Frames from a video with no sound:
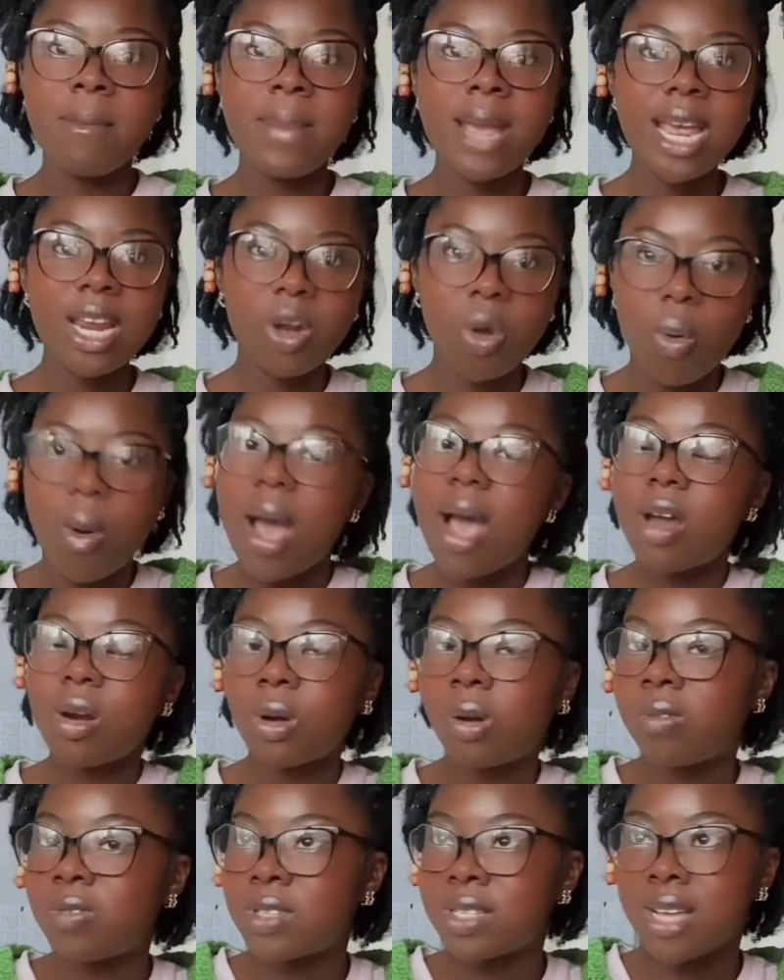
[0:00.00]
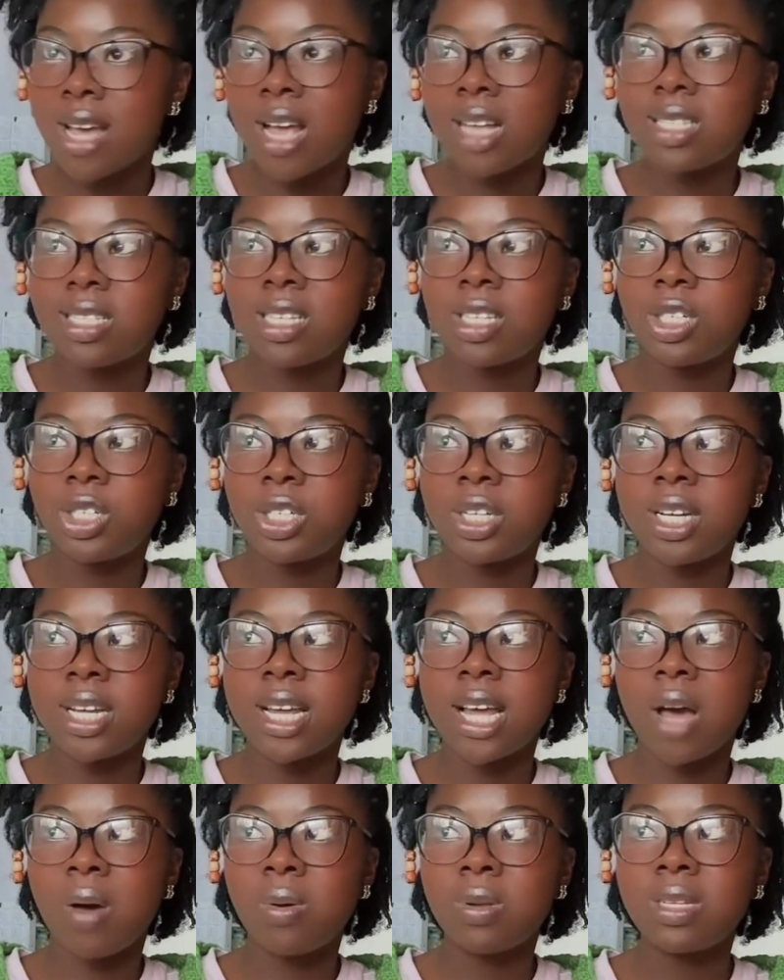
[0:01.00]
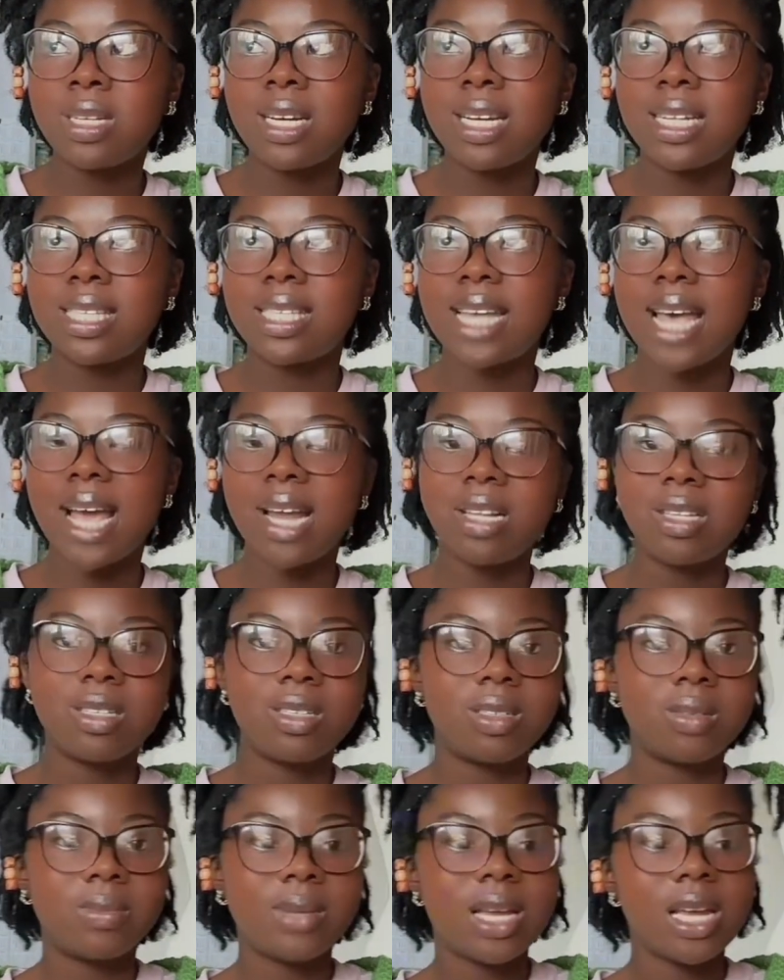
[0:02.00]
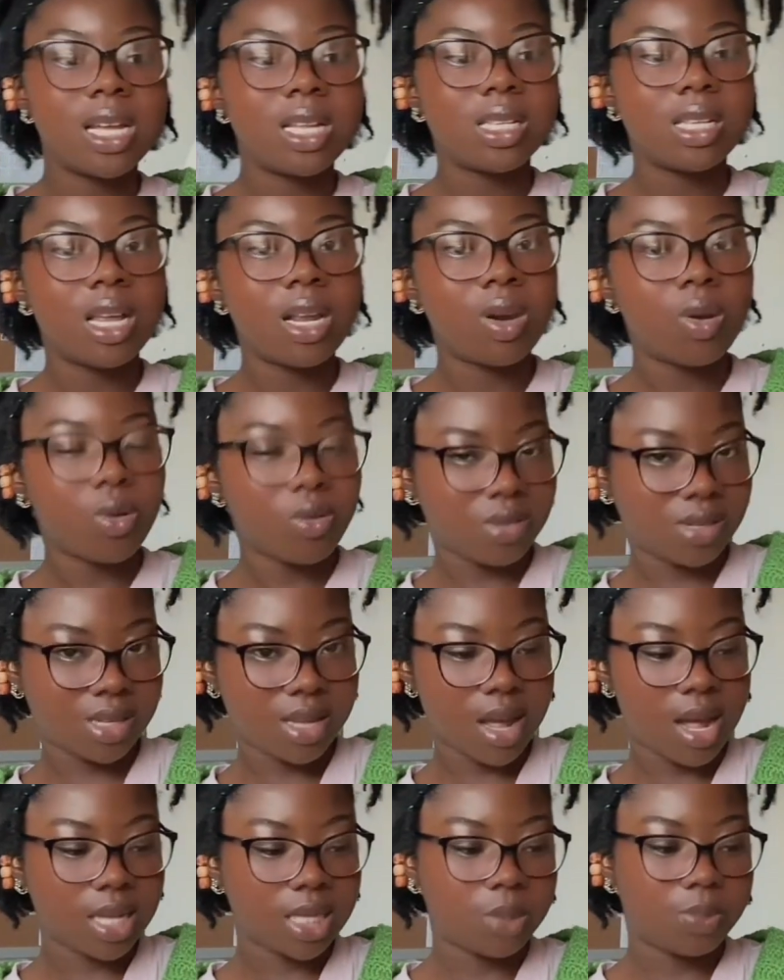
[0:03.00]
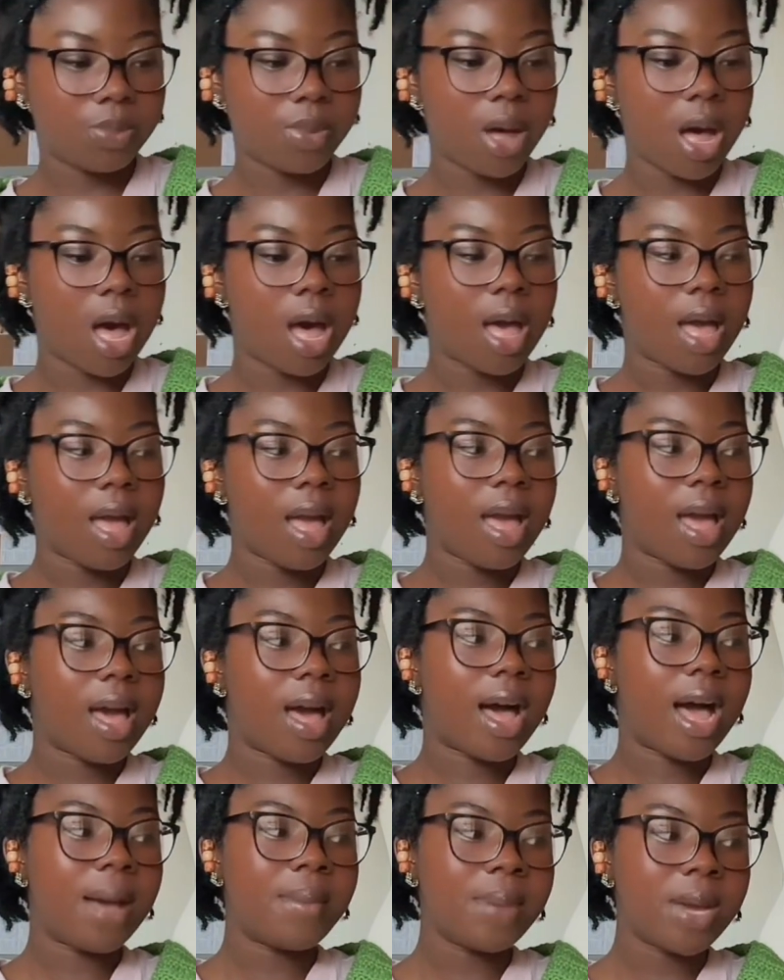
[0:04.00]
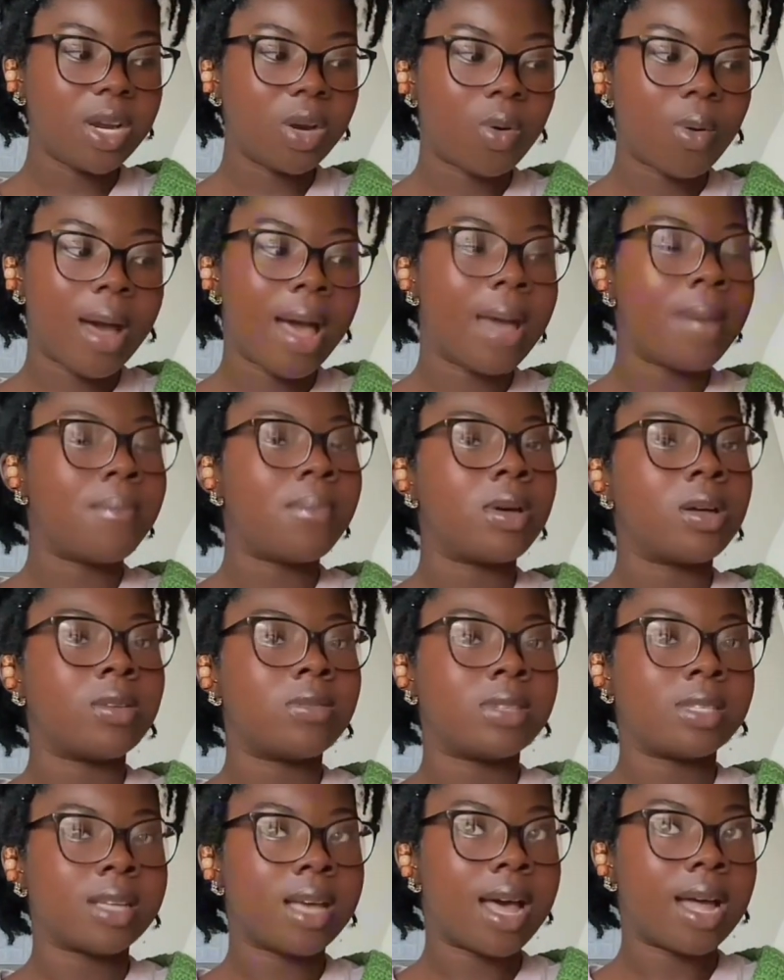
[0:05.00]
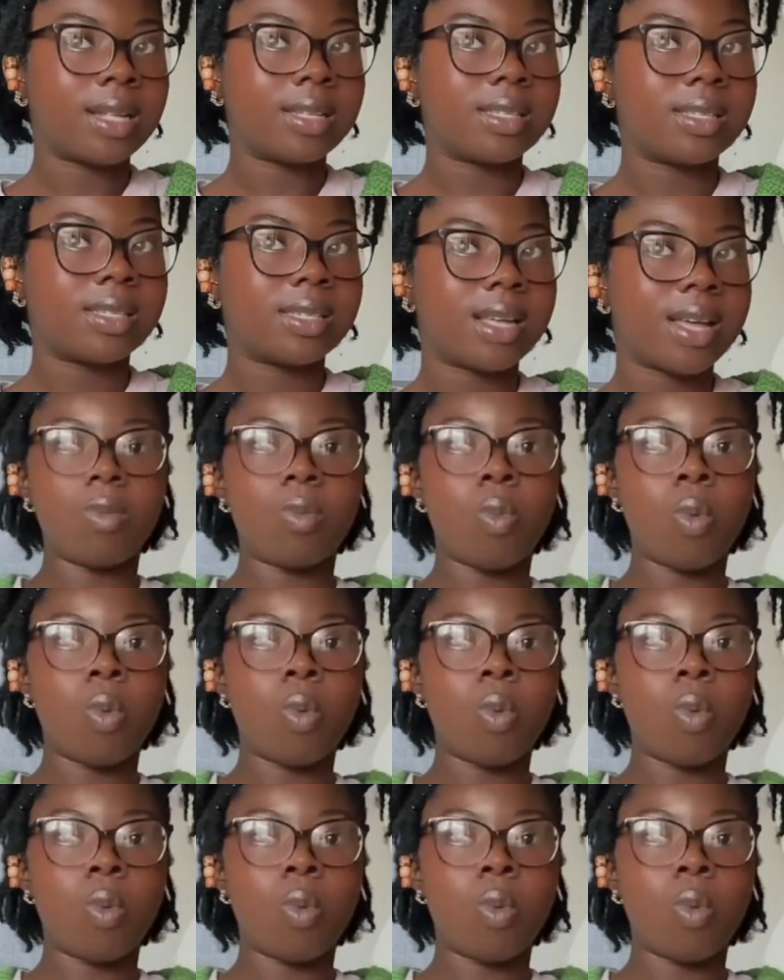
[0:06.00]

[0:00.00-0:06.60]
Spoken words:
I made quite a lot of skirts this year. I wasn't intending on making a lot of skirts, but I made quite a bit of skirts.